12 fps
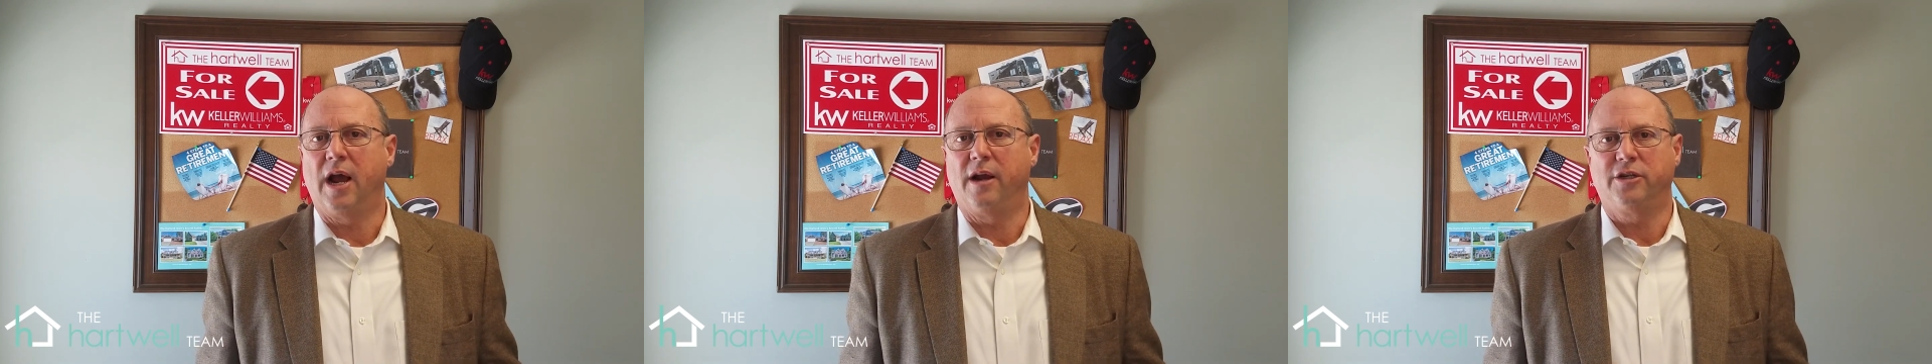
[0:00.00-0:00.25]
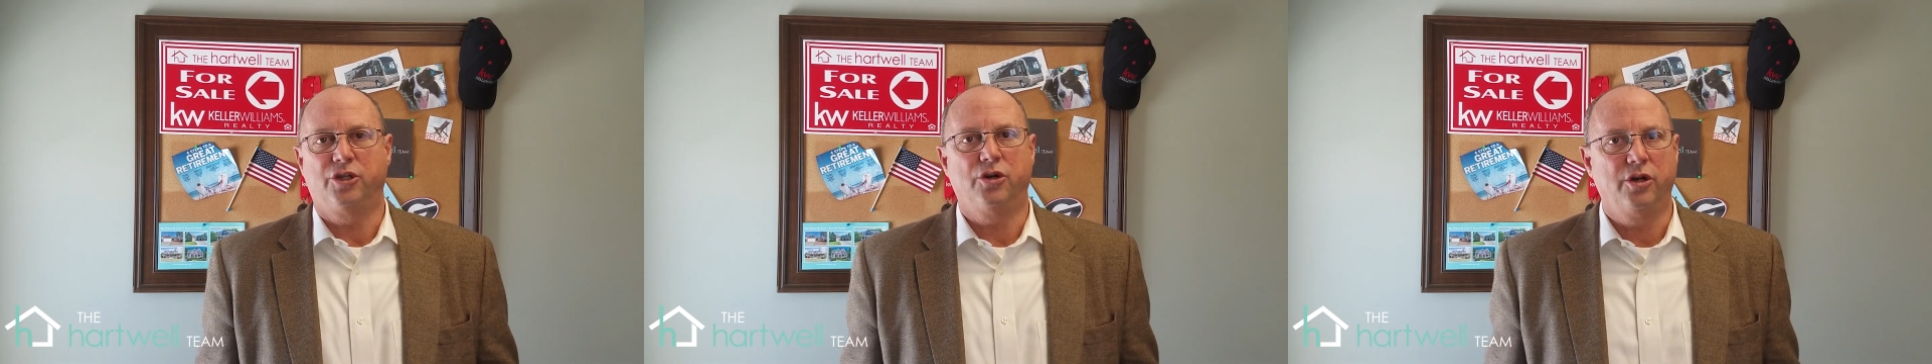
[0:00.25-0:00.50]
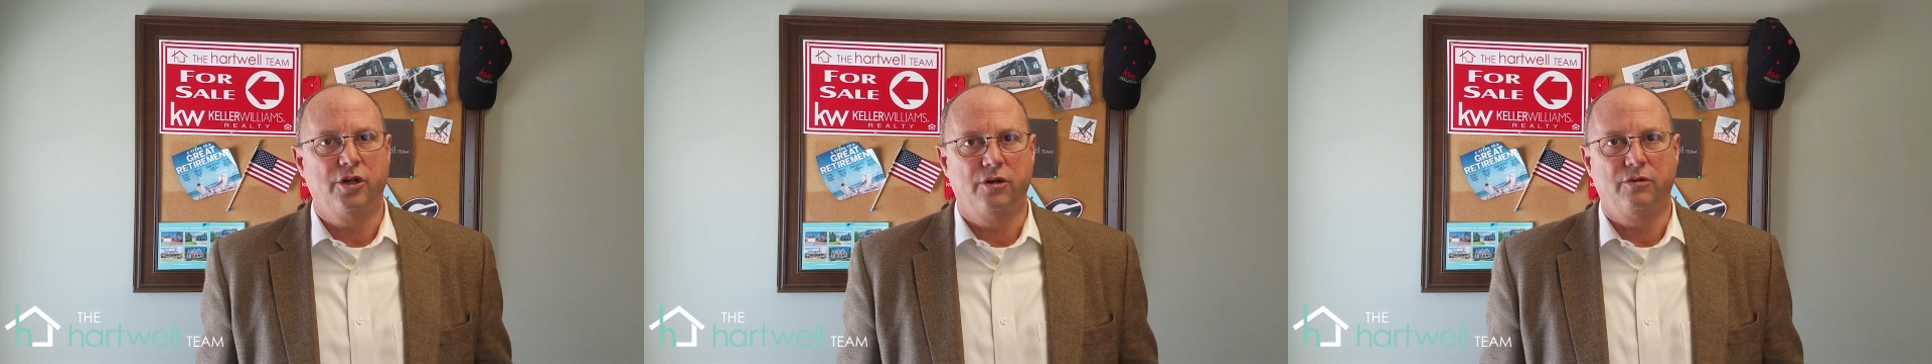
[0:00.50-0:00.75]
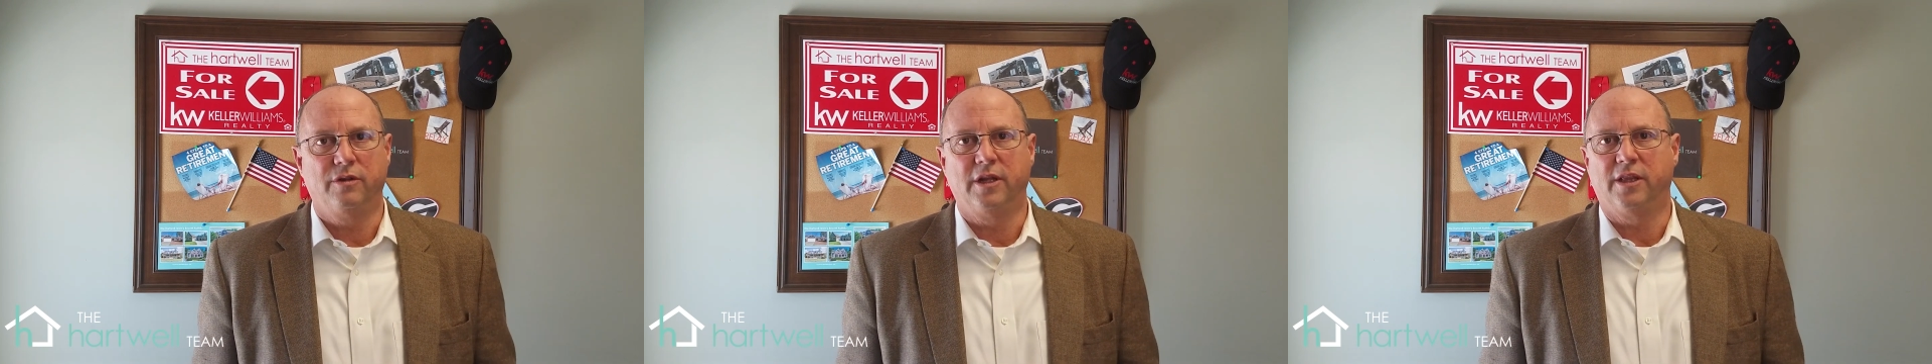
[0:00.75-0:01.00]
I assure
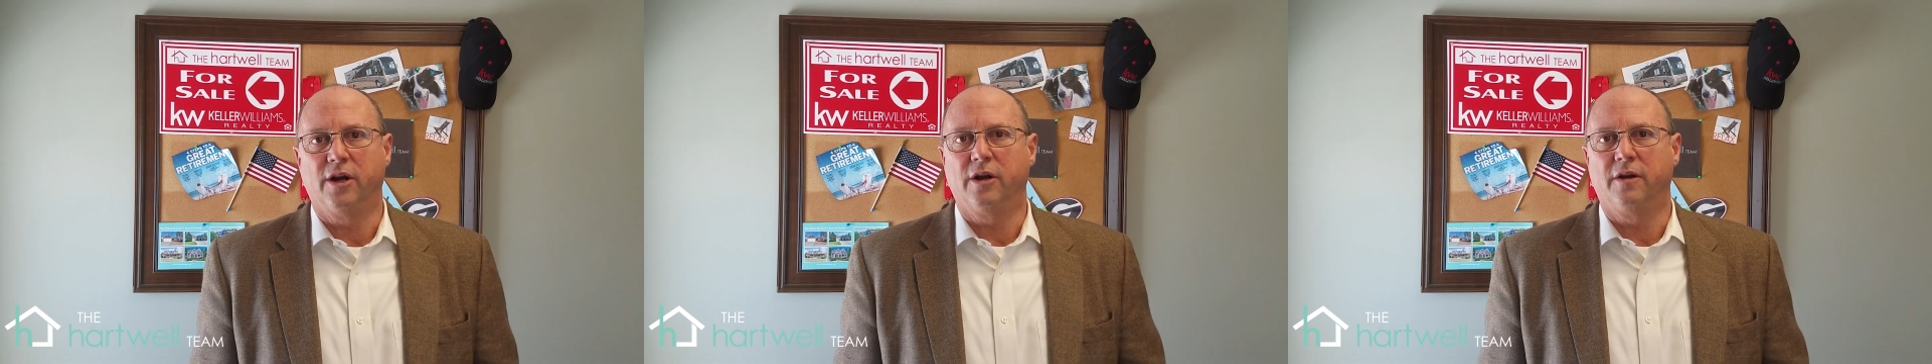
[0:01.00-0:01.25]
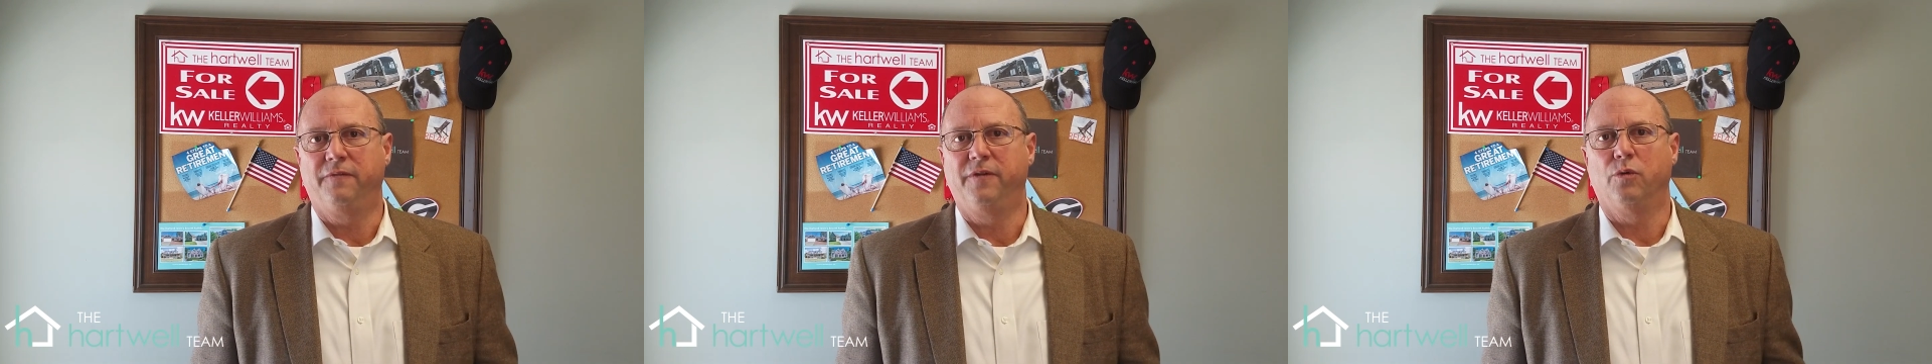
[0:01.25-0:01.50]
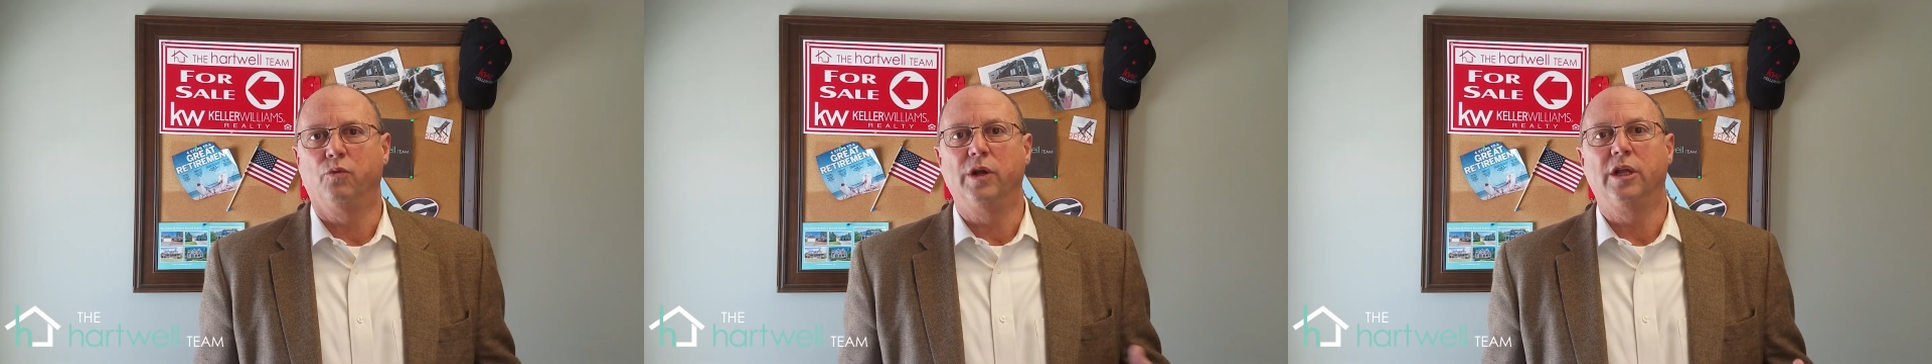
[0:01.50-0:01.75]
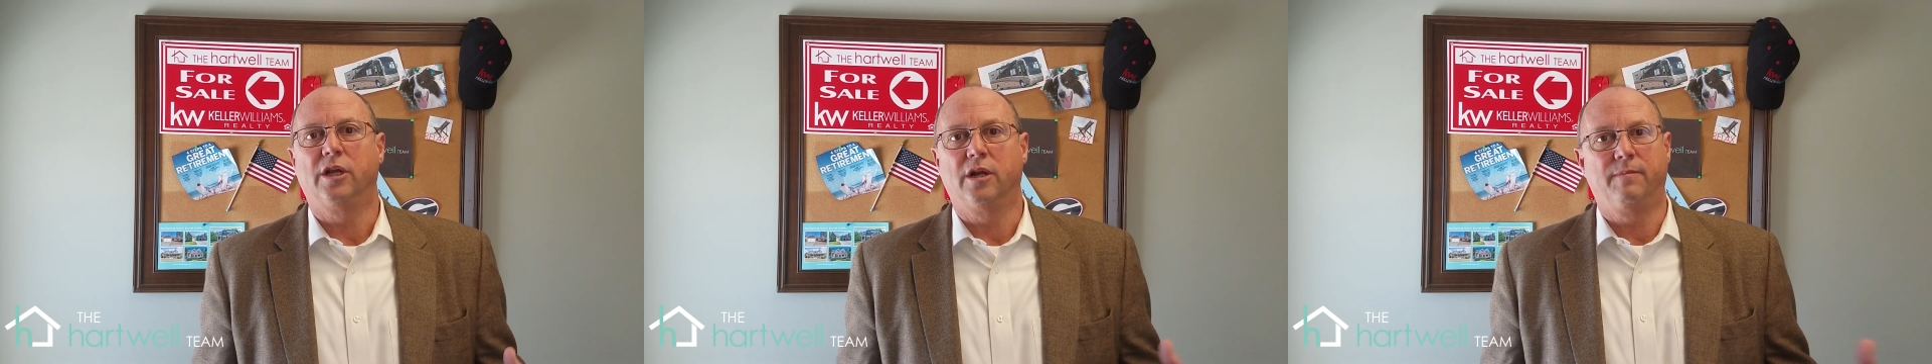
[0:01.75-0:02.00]
you that they're going to feel
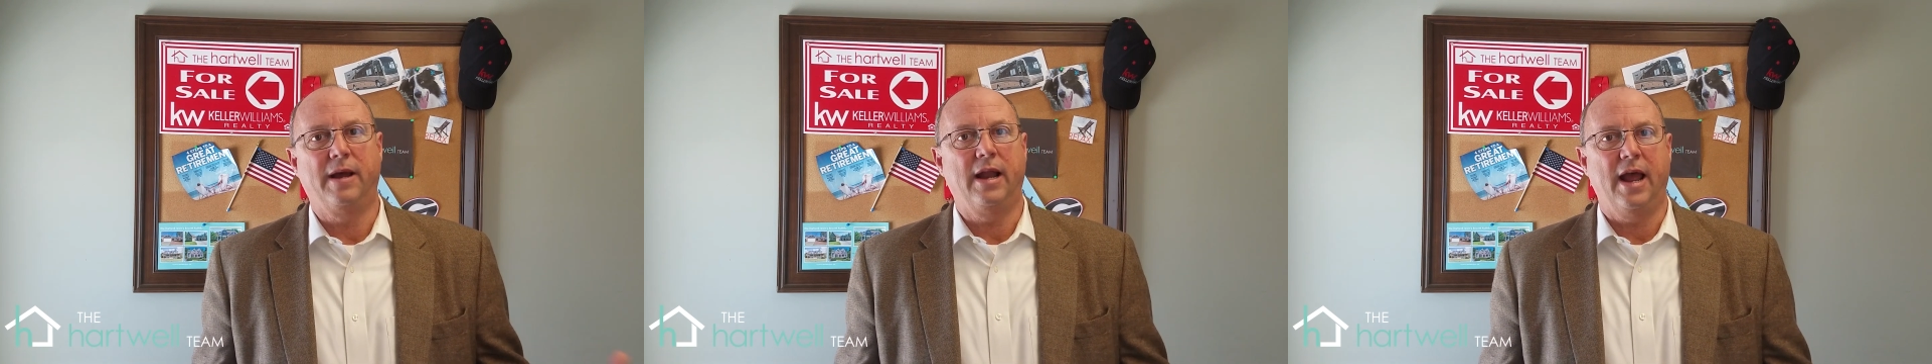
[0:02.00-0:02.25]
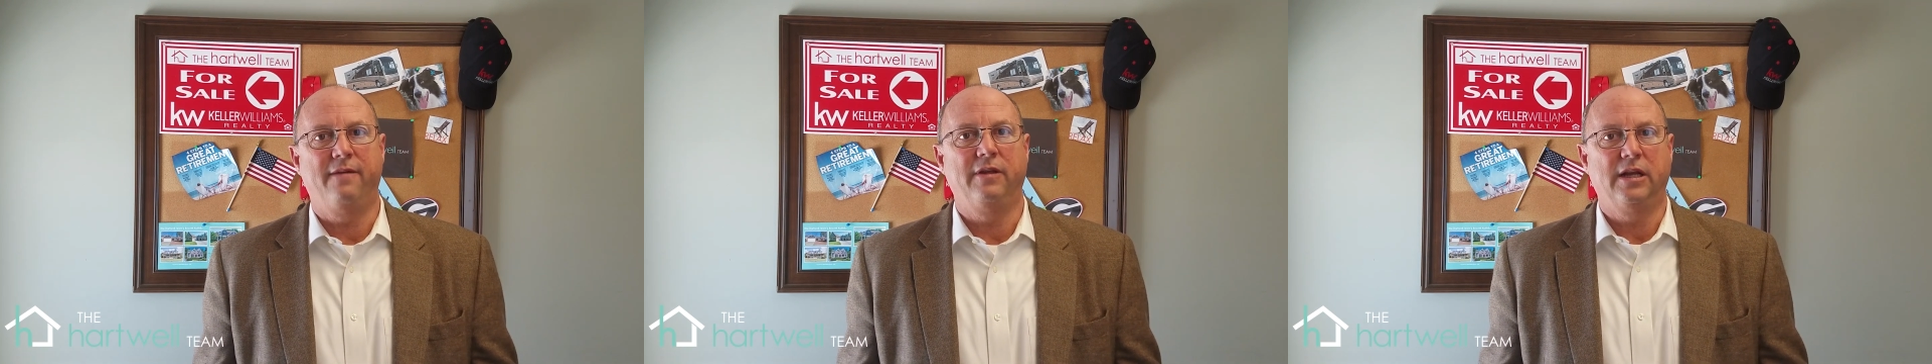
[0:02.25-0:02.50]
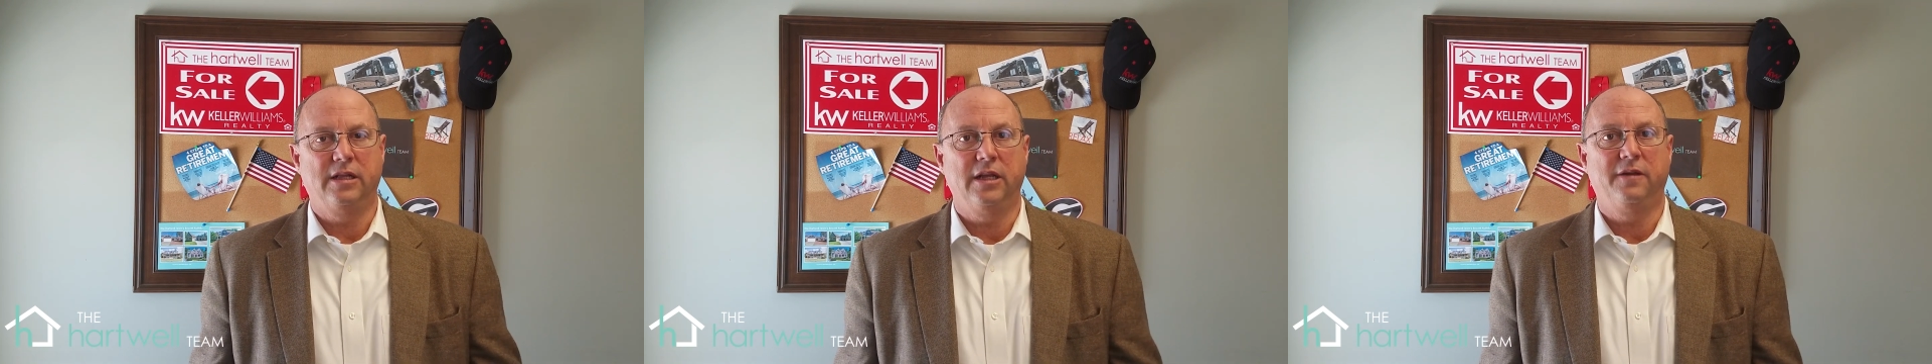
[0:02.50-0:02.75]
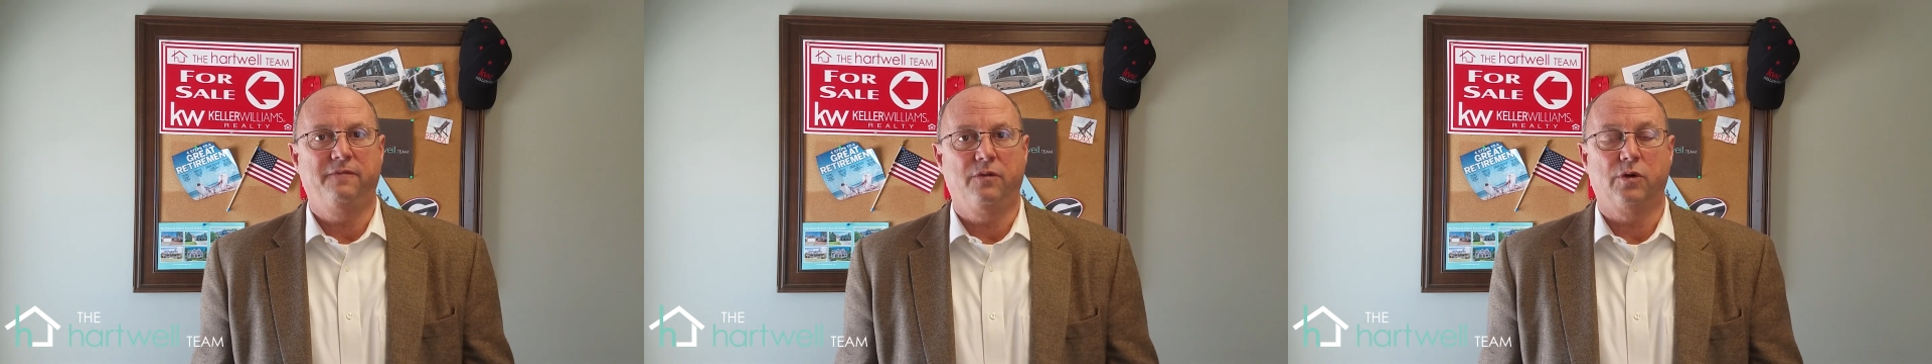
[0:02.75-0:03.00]
really good about having
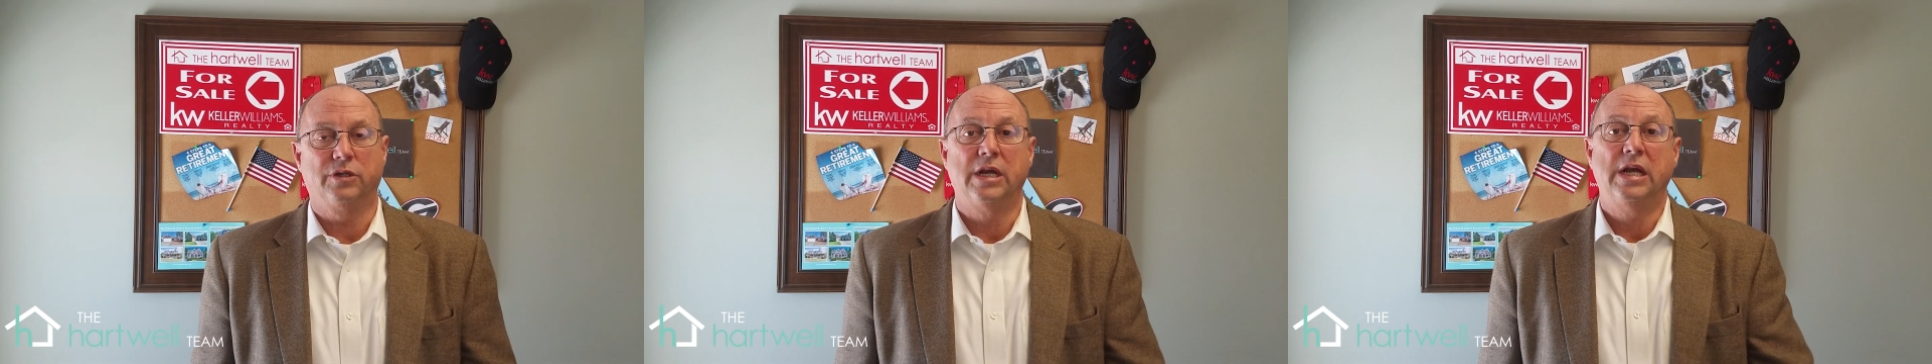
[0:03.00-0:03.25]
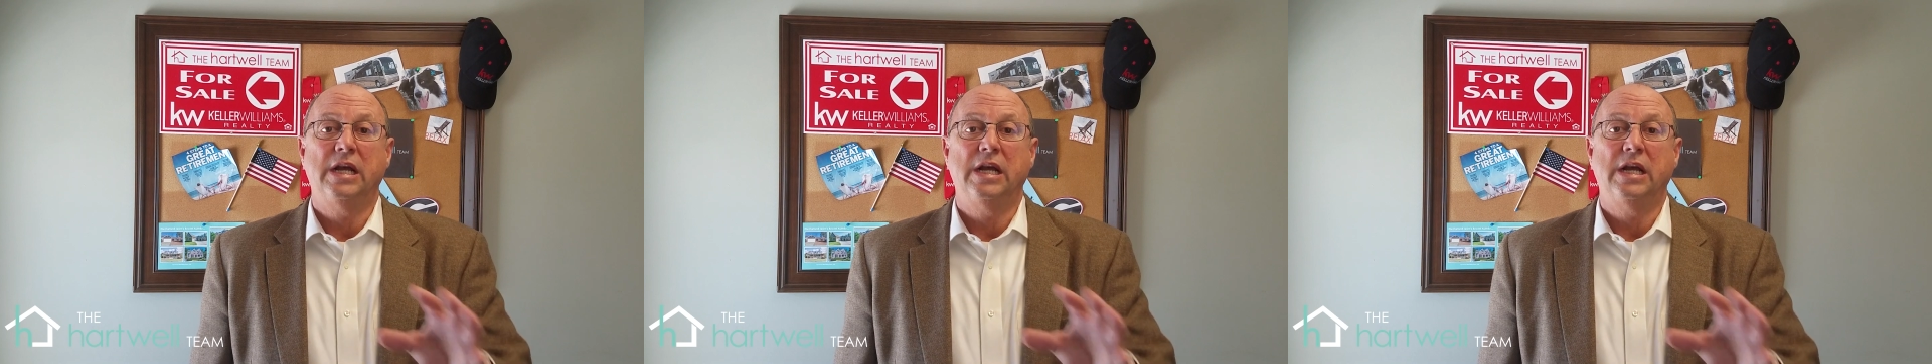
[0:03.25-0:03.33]
clean floors.